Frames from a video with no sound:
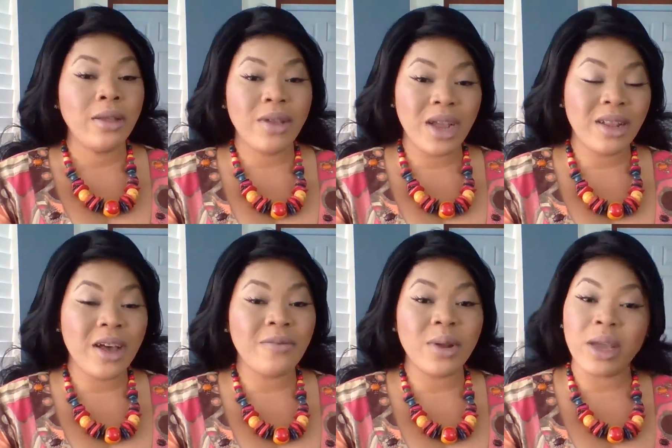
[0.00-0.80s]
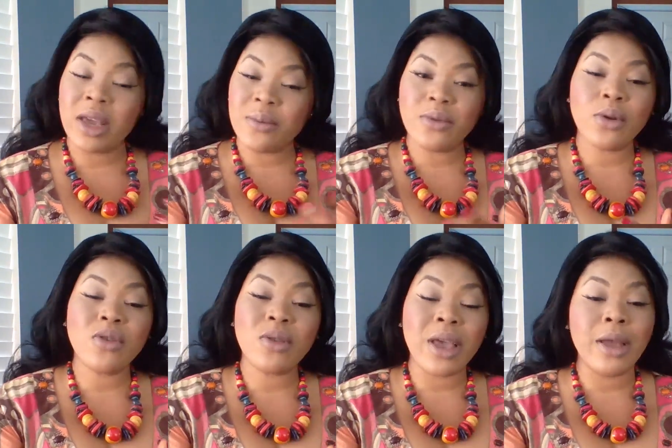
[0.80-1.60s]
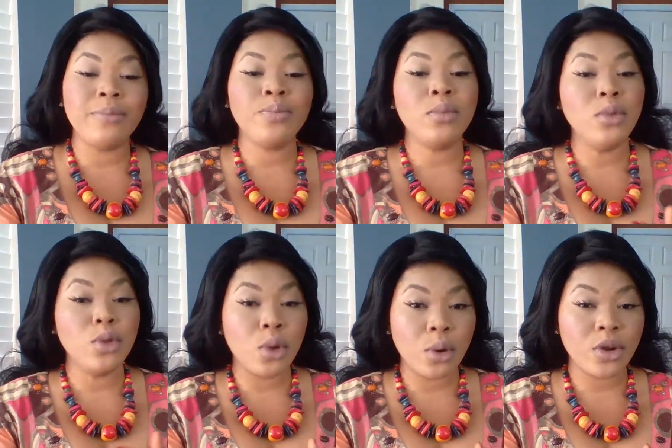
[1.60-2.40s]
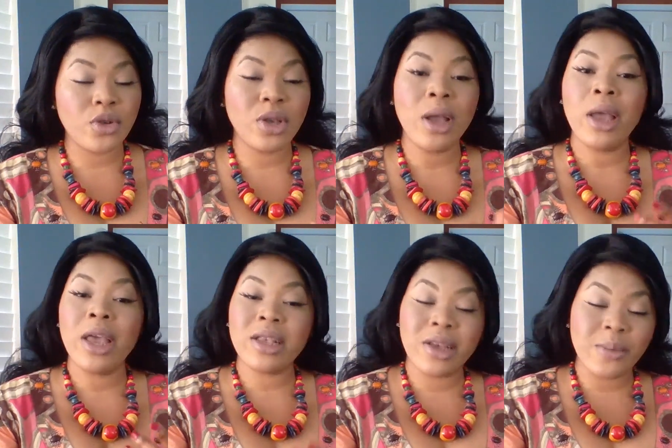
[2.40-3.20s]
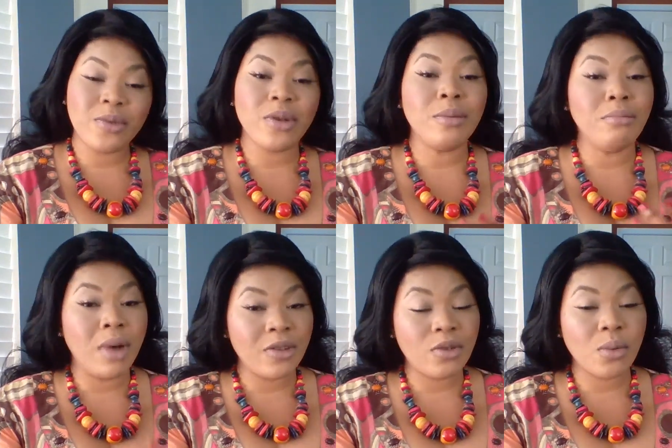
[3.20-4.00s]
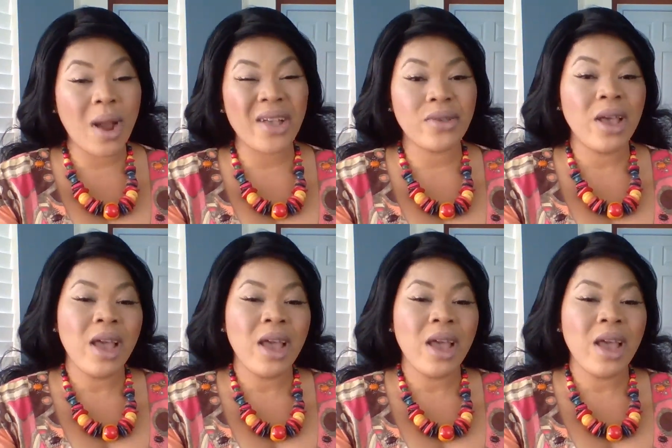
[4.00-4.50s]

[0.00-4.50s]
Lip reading: They love it. It keeps their skin nourished. It keeps it moisturized.